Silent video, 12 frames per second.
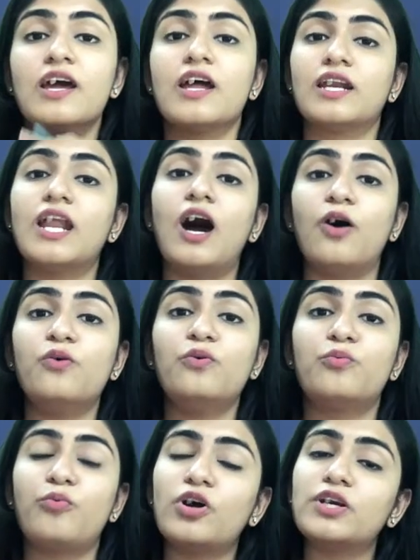Now,
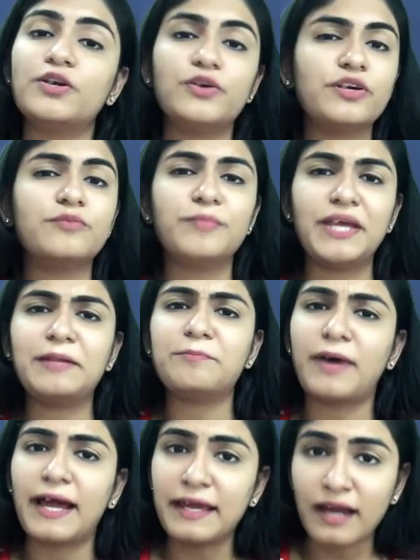what do you mean
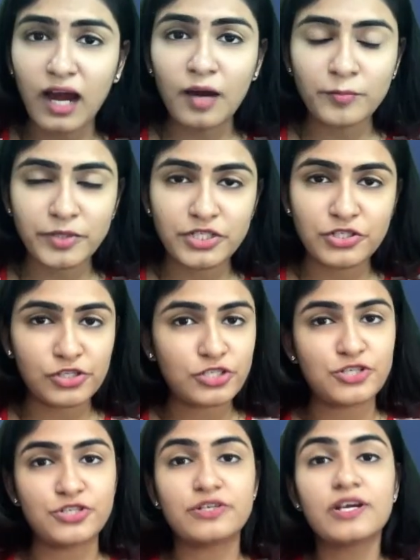by
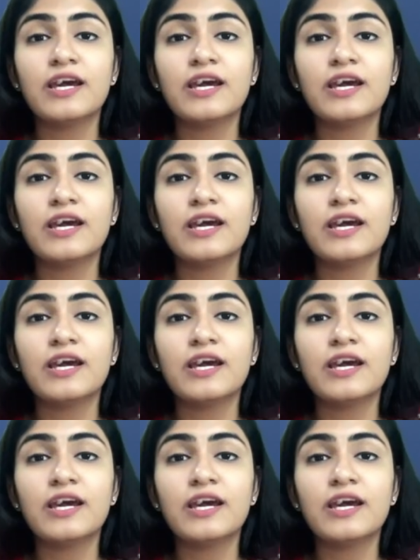arbitration?